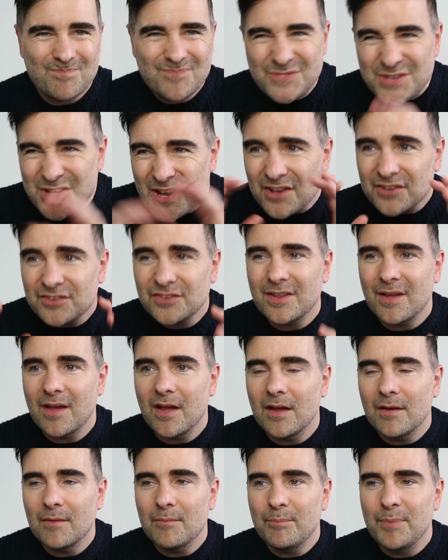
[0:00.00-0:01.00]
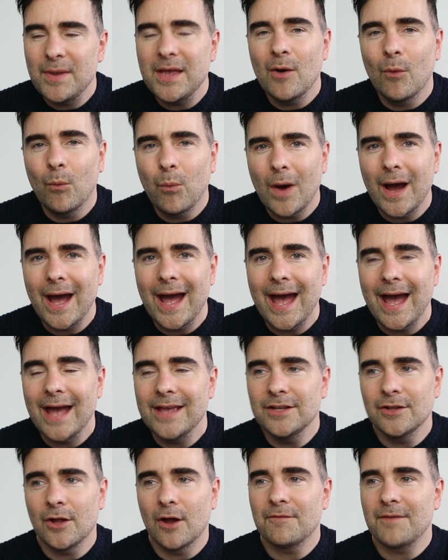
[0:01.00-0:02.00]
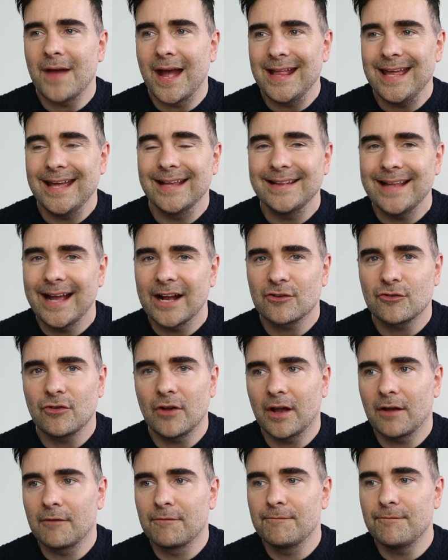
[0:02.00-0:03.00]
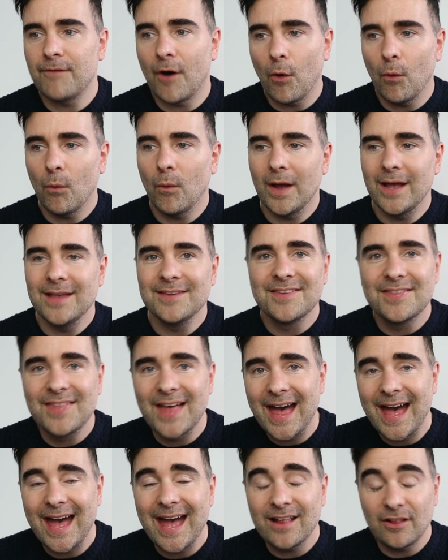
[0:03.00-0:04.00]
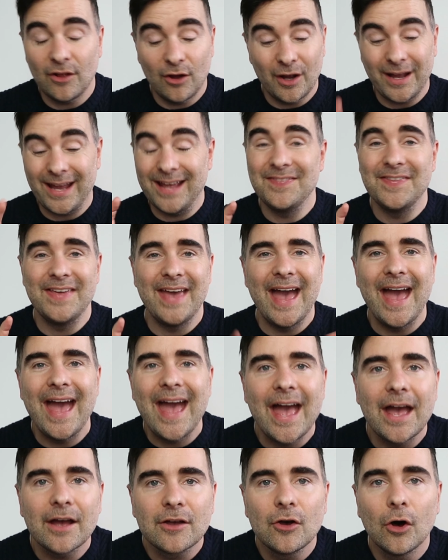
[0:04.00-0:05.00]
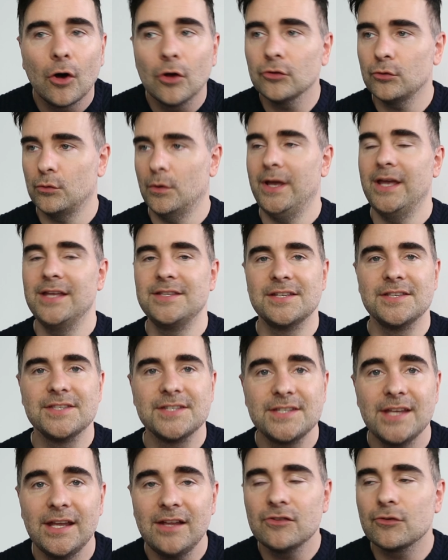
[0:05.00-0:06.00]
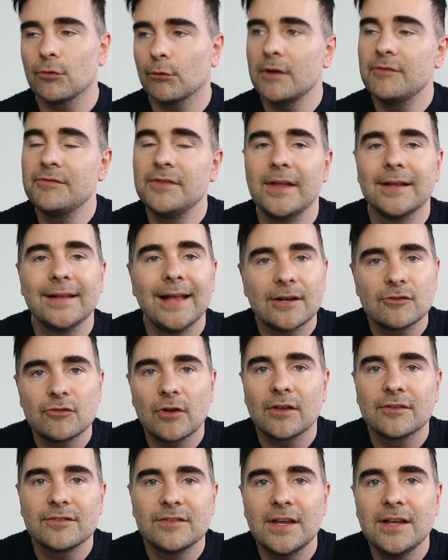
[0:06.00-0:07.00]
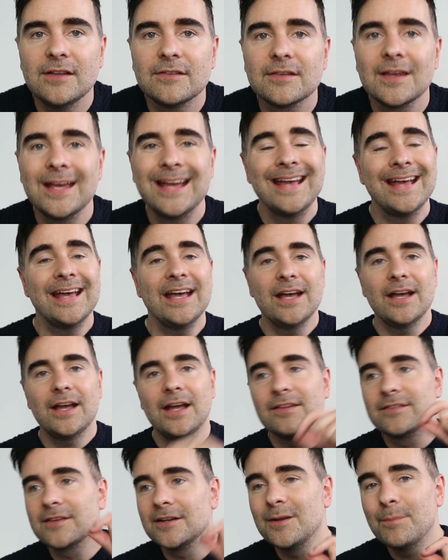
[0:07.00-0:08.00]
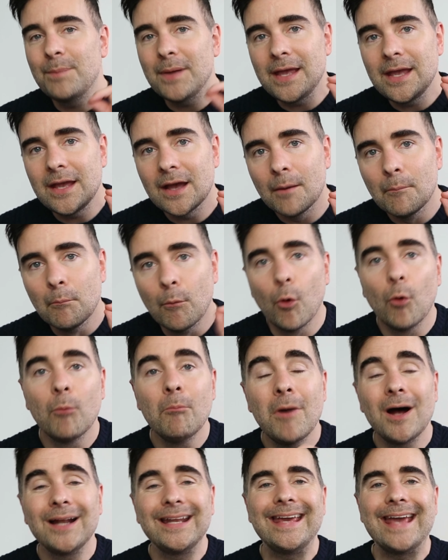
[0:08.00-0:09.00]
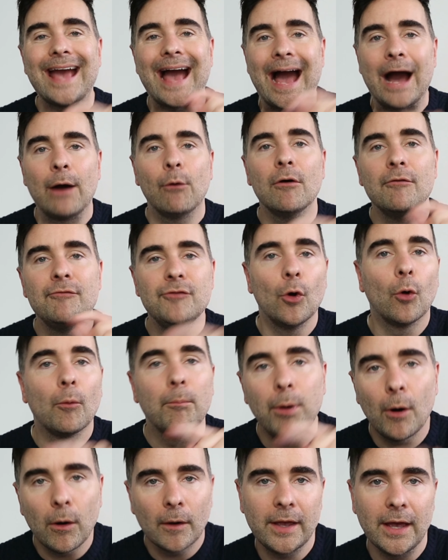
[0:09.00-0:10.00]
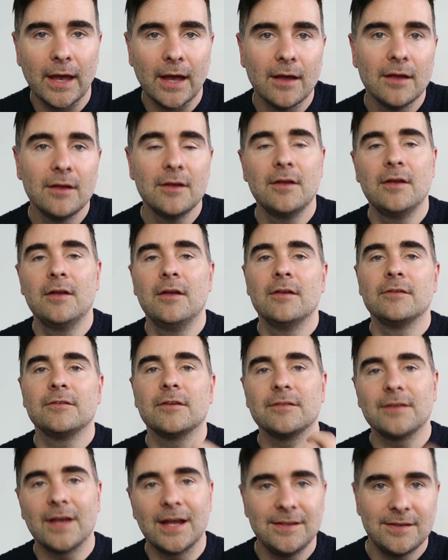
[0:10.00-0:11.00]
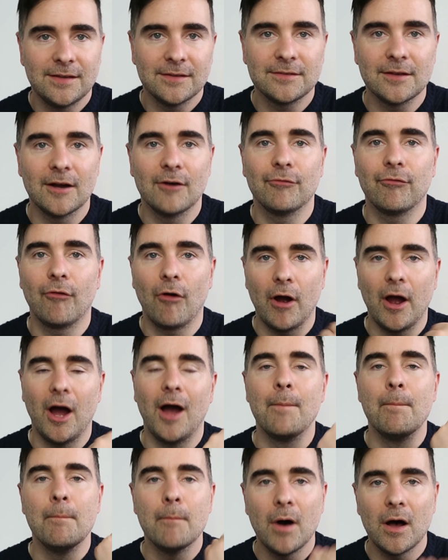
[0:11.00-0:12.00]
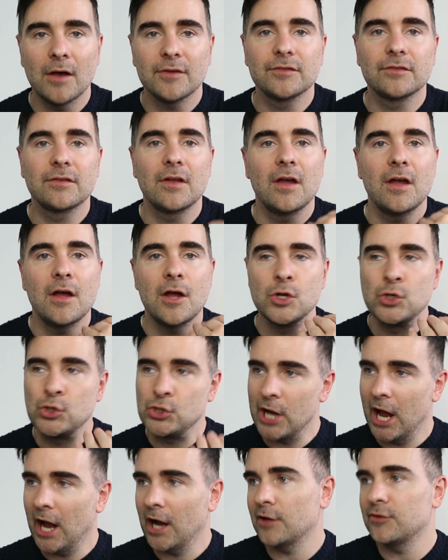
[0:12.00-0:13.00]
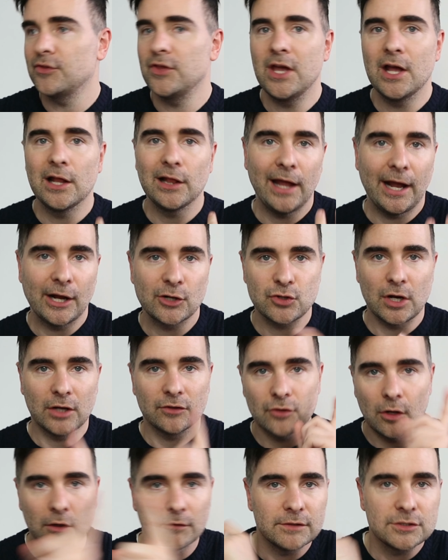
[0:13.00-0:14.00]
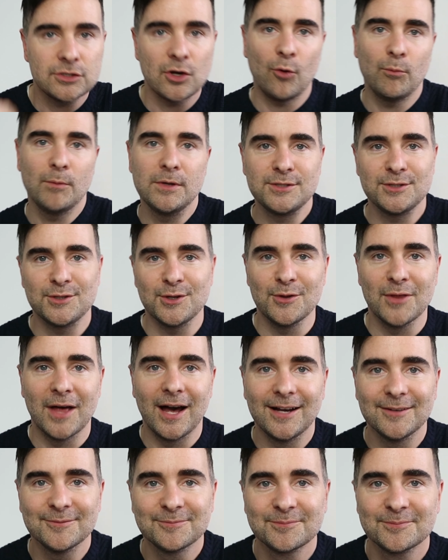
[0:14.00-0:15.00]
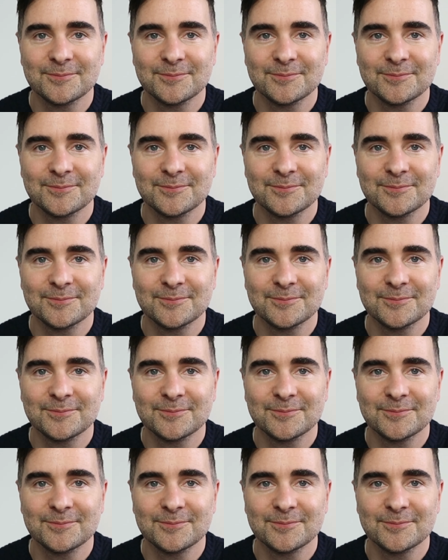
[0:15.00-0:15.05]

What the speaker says: Just be aware, you know, if any electric fault is there, like in the aircon or heated seats or even the electric seats, it's going to be more money out of your pocket. So say to yourself, right, I must check the electrics. Oliver told me to do that.